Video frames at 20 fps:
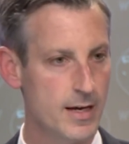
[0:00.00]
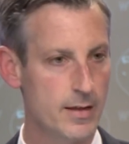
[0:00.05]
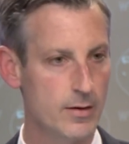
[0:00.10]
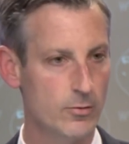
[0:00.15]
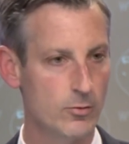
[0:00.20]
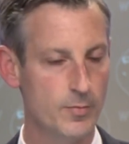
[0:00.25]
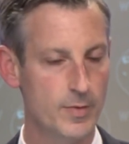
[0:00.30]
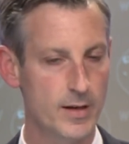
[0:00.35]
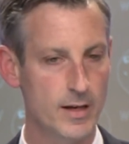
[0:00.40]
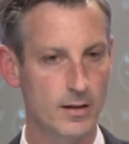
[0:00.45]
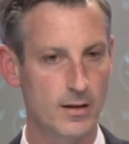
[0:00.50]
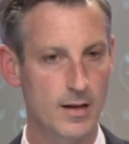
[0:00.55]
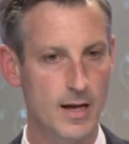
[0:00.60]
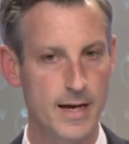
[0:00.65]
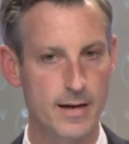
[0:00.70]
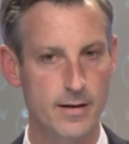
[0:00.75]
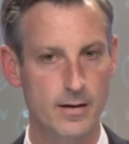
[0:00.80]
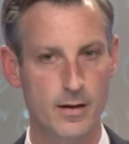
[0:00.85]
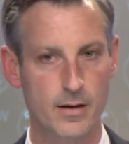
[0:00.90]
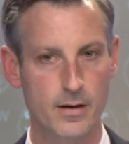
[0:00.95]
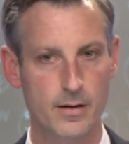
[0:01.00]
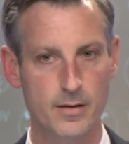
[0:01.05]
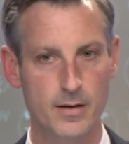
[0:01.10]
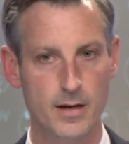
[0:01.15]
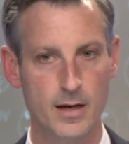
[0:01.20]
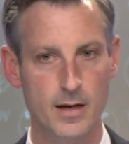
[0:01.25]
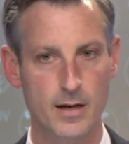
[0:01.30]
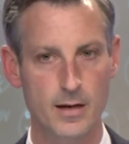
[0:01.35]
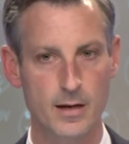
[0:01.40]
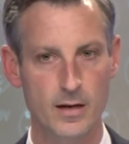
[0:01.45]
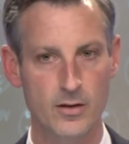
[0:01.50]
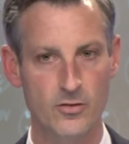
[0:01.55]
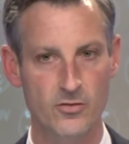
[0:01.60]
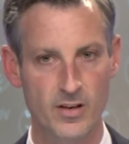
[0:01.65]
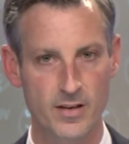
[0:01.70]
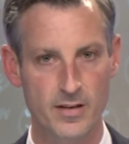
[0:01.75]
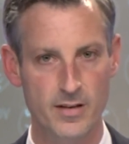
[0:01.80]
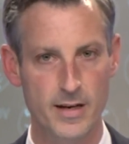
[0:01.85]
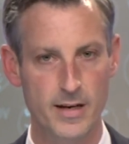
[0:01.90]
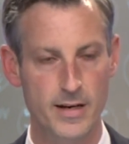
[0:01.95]
There will be a lot on the
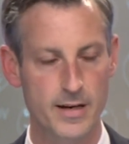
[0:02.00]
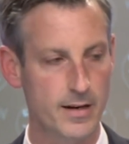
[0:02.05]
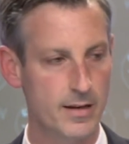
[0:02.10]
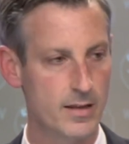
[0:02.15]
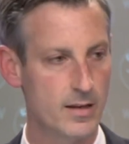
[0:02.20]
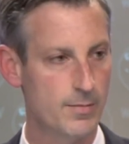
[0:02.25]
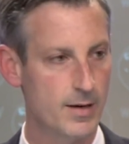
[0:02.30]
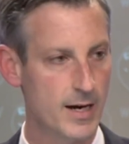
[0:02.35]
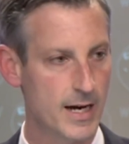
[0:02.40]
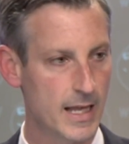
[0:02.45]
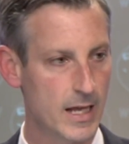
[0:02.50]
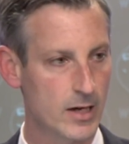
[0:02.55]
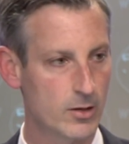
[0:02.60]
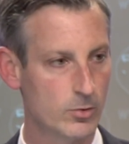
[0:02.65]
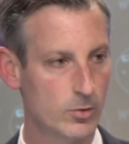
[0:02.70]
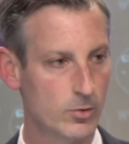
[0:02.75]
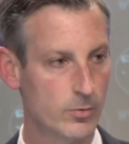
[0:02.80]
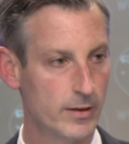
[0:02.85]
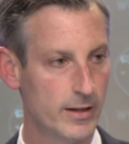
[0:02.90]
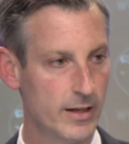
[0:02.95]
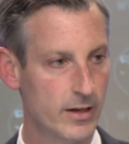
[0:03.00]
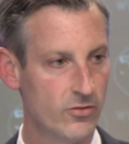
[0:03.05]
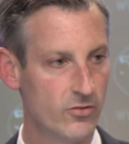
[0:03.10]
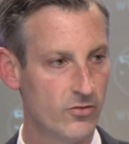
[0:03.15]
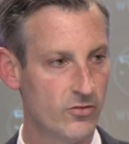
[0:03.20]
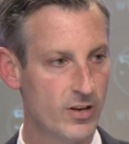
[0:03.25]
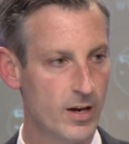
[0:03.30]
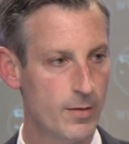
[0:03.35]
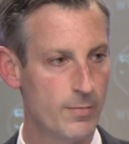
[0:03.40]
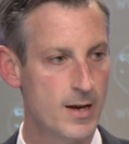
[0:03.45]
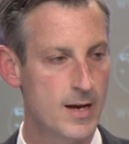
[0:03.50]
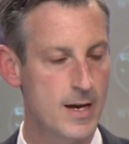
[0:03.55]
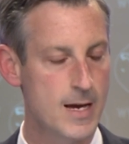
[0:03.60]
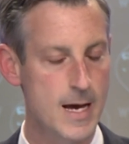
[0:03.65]
agenda in the bilateral relationship